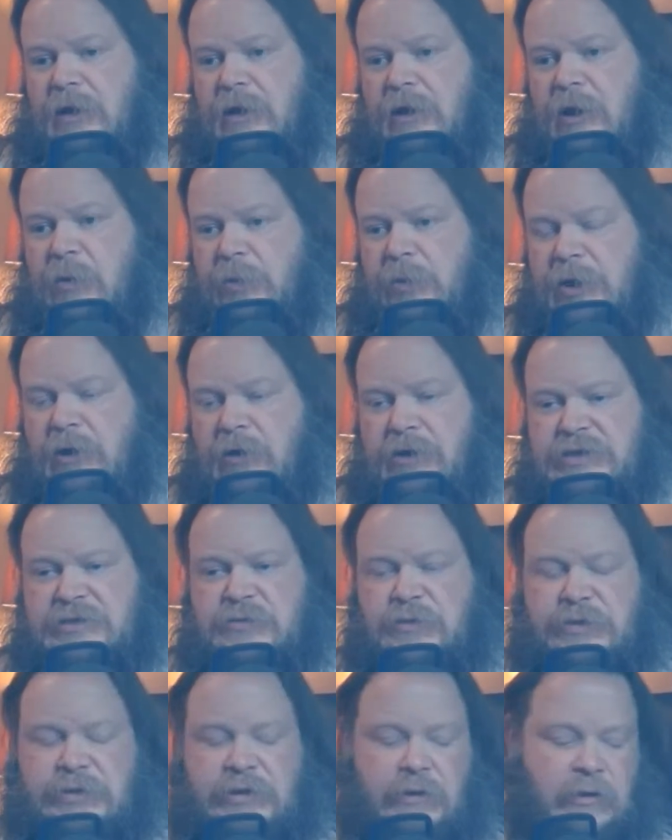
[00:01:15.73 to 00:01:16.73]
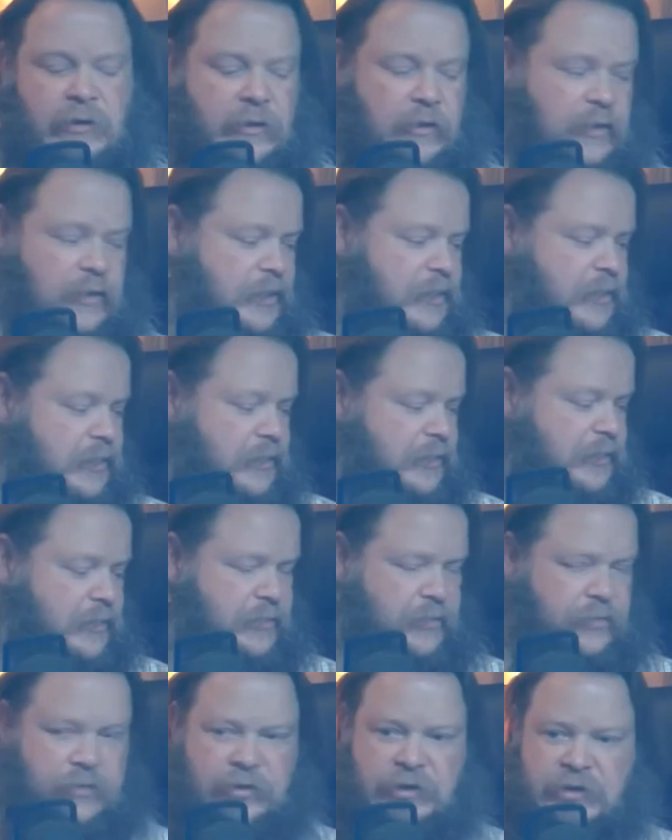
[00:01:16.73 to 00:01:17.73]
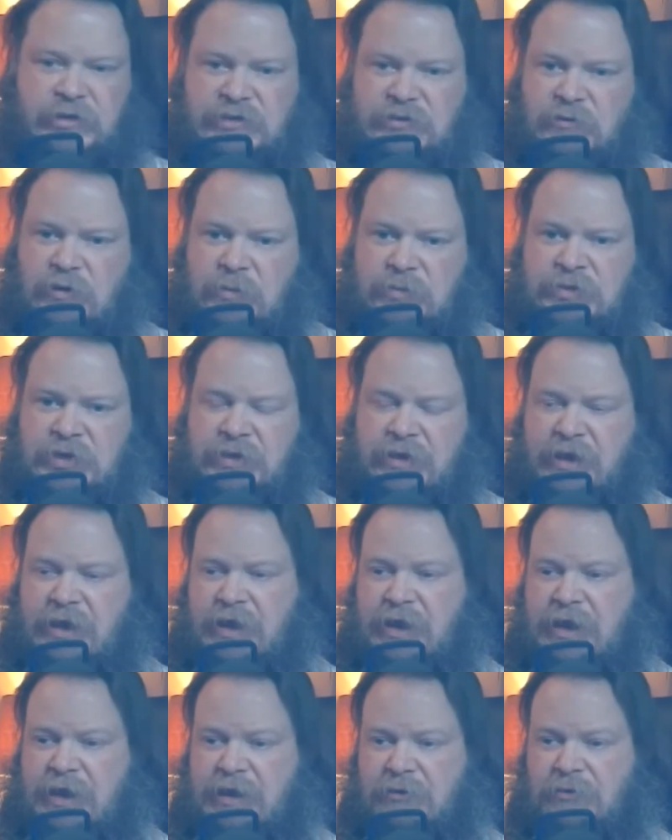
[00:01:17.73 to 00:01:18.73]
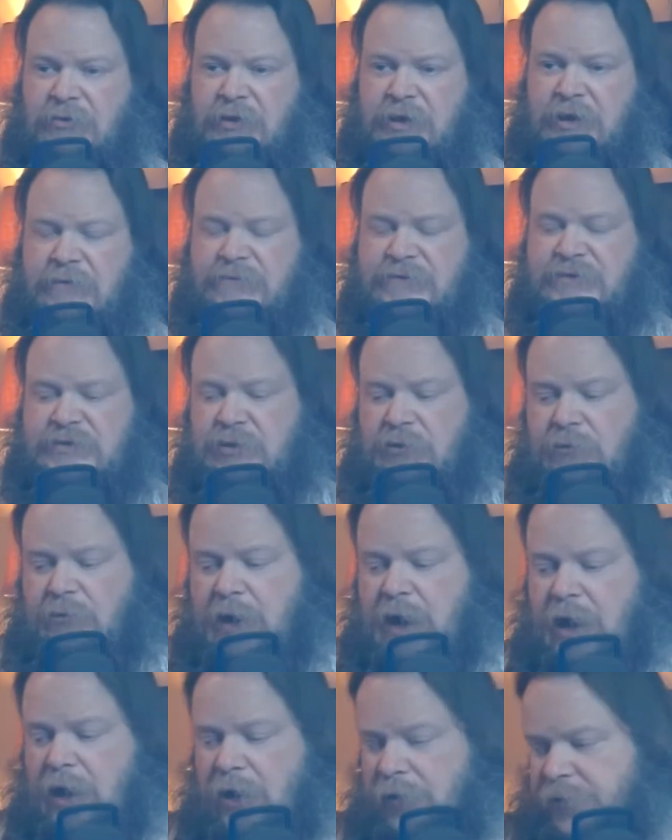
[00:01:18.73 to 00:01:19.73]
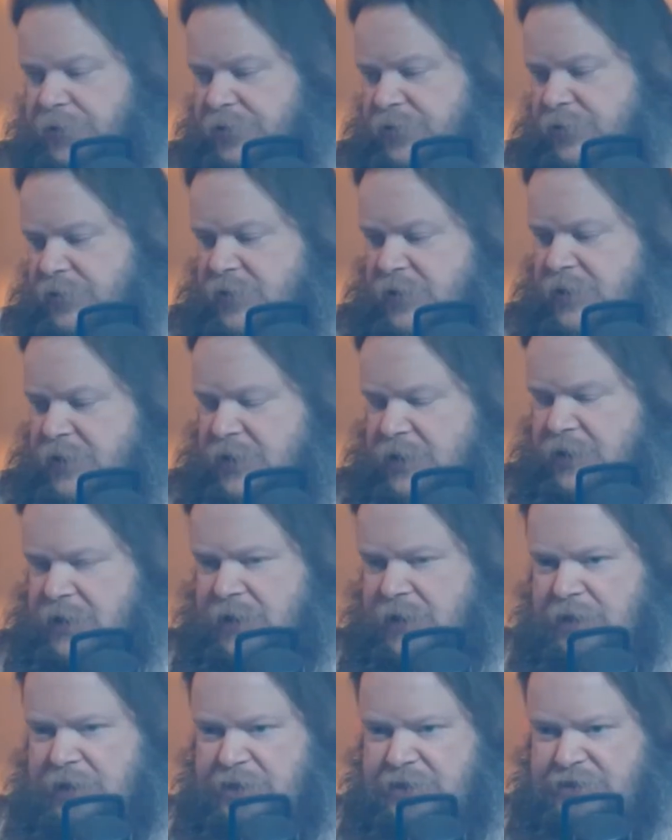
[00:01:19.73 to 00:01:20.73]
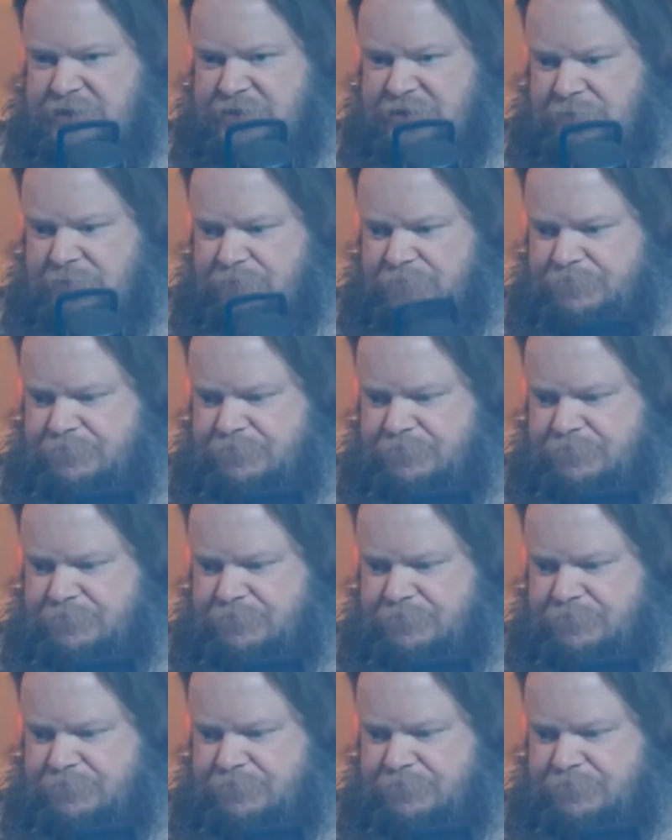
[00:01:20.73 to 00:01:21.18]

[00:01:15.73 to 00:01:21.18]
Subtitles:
I'll be honest with y'all, the description that Hegel gives to ground is